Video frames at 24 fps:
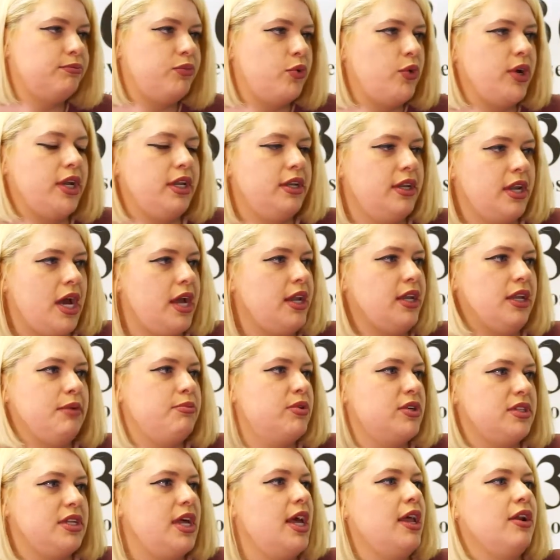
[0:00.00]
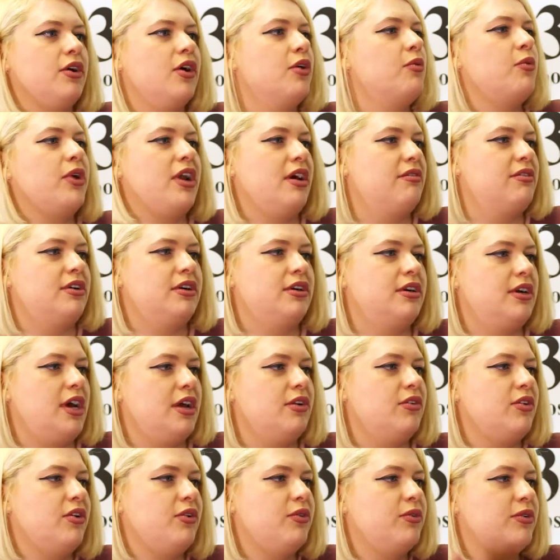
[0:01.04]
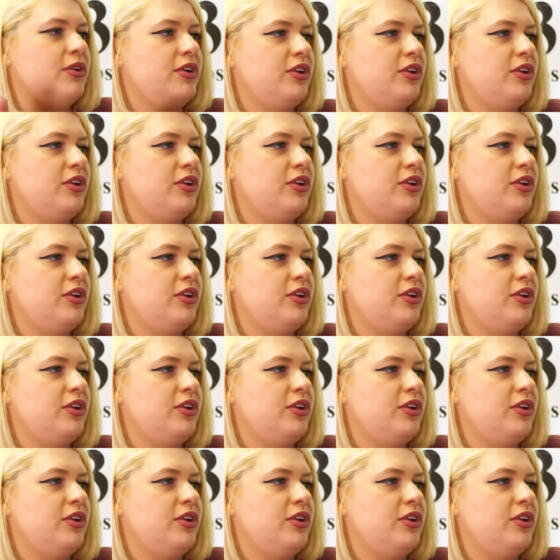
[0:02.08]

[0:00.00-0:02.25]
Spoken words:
1.90% or whatever. I don't know.